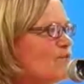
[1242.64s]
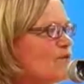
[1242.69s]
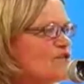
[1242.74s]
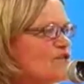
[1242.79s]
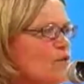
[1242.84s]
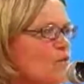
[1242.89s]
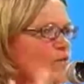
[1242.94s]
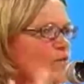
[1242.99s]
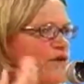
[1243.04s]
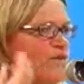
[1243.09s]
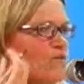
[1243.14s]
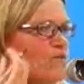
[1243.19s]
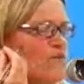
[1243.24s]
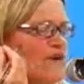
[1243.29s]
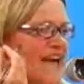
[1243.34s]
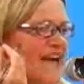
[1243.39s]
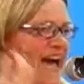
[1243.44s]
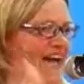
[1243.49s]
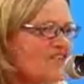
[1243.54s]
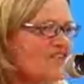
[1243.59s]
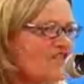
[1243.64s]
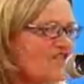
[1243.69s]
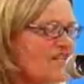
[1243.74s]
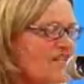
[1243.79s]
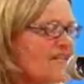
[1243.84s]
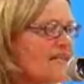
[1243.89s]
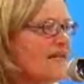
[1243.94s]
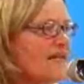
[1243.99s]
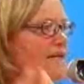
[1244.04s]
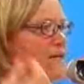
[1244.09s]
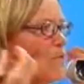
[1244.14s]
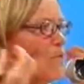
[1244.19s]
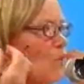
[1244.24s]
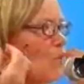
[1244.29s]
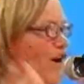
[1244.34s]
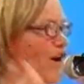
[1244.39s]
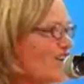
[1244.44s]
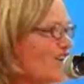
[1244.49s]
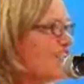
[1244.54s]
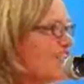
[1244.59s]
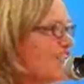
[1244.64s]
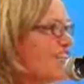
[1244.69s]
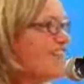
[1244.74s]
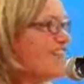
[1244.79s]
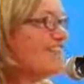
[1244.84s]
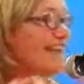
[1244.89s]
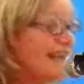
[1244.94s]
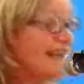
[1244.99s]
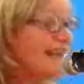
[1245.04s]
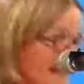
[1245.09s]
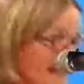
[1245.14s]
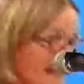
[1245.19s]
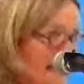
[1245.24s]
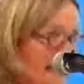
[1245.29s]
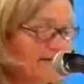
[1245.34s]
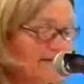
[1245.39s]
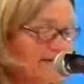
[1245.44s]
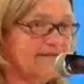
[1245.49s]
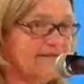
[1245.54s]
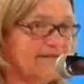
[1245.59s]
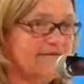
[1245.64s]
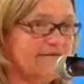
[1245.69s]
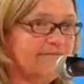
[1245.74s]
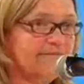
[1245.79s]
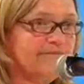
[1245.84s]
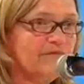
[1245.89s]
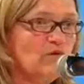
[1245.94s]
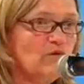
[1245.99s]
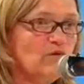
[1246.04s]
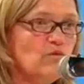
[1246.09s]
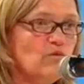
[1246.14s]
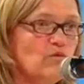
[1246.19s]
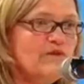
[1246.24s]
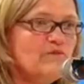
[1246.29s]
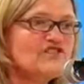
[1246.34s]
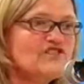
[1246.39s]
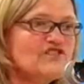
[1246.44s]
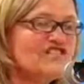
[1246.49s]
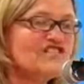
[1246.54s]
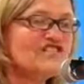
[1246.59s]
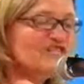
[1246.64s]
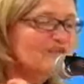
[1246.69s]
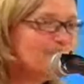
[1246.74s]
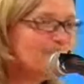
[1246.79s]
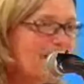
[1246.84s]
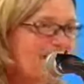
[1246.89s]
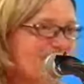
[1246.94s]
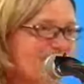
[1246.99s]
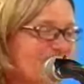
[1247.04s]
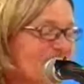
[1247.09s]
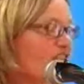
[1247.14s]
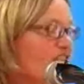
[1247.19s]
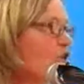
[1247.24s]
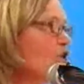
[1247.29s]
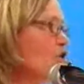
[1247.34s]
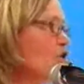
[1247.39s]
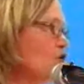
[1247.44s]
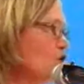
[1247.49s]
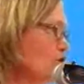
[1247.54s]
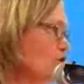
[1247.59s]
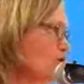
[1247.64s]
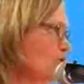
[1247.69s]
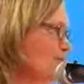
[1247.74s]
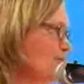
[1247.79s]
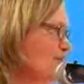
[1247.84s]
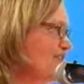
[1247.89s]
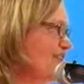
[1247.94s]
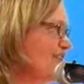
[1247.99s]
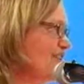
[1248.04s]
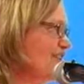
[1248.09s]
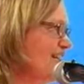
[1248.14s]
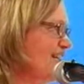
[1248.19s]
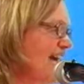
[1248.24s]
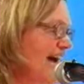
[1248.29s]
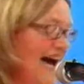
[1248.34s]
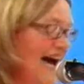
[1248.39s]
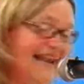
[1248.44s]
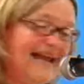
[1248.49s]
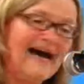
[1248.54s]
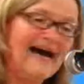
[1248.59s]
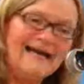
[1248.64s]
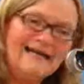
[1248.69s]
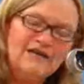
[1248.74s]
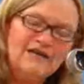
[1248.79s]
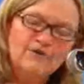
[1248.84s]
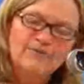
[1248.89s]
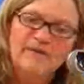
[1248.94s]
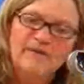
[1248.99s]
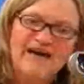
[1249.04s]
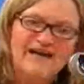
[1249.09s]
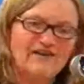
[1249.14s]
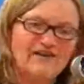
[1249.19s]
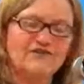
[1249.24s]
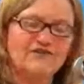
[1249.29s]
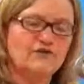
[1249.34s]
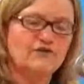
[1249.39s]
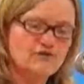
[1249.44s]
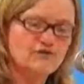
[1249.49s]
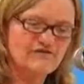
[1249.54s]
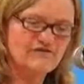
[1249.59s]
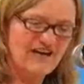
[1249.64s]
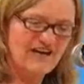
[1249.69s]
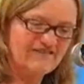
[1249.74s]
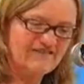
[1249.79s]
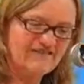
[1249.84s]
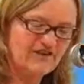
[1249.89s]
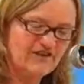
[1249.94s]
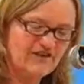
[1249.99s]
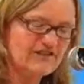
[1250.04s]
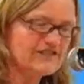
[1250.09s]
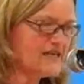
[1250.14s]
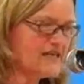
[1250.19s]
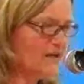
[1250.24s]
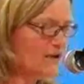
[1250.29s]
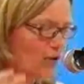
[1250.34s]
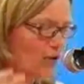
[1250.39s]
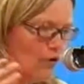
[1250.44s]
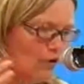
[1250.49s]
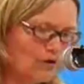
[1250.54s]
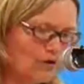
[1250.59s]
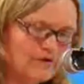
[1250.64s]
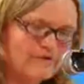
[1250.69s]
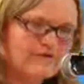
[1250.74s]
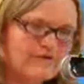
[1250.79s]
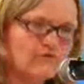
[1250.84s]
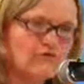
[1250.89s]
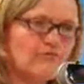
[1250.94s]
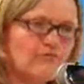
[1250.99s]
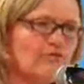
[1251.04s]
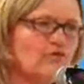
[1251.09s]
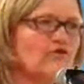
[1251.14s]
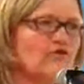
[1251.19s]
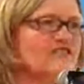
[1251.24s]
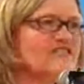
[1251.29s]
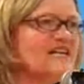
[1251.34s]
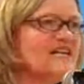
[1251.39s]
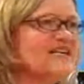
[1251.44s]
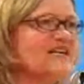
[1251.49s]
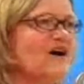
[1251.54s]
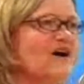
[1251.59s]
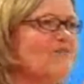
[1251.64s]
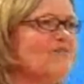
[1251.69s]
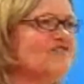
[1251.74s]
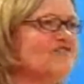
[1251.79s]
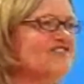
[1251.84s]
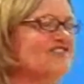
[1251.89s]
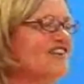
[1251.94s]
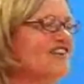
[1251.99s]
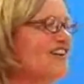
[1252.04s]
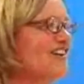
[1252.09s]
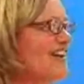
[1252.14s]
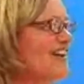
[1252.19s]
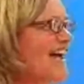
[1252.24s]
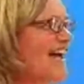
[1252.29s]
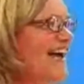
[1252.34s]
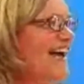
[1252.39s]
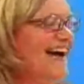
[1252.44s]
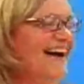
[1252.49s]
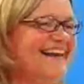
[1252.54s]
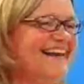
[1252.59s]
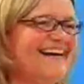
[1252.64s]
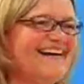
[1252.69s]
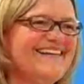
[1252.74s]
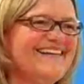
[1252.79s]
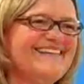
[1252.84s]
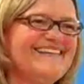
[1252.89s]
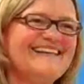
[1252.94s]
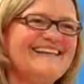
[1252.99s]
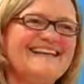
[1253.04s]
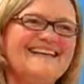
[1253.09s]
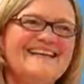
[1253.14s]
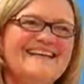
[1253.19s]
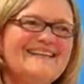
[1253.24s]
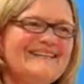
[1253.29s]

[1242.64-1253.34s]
we actually weren't thinking. We were suspending judgment. And I look back on those 5 years and all of the reports I commented on, and I think,